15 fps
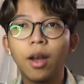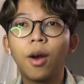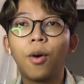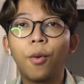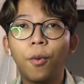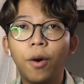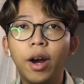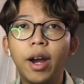
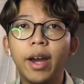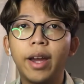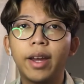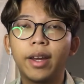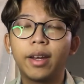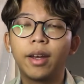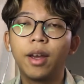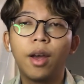Why?
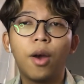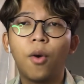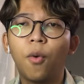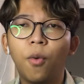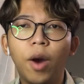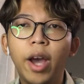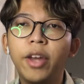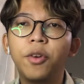
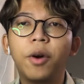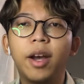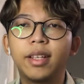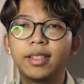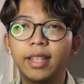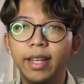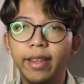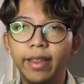Why do I
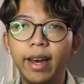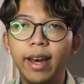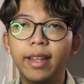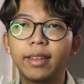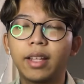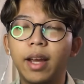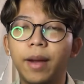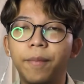say that?
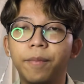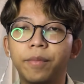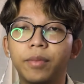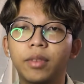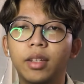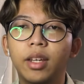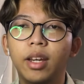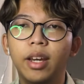
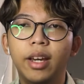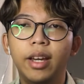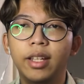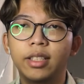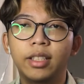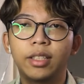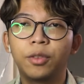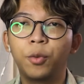
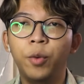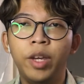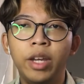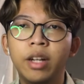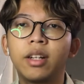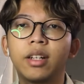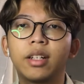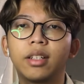Is it
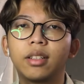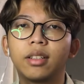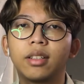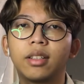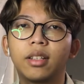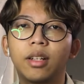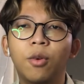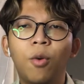weird?
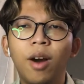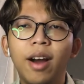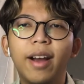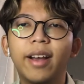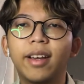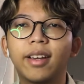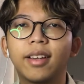Why?